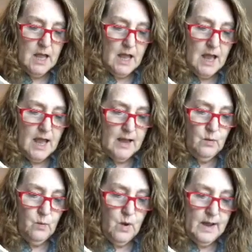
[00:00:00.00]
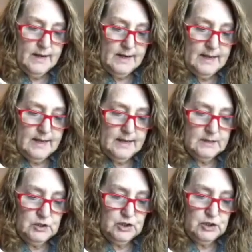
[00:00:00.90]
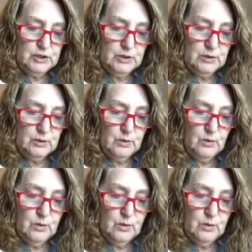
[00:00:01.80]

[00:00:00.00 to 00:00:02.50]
I want it to